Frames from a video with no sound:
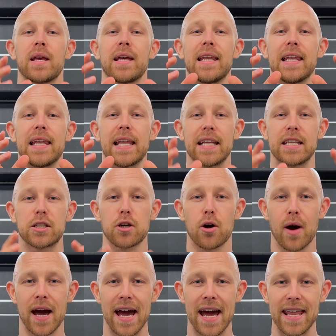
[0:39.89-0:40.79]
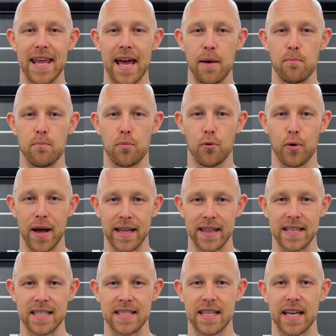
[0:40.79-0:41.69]
Let's go ahead and
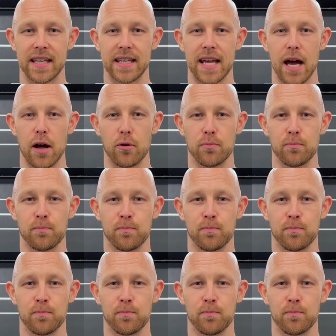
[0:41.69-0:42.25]
break this thing down.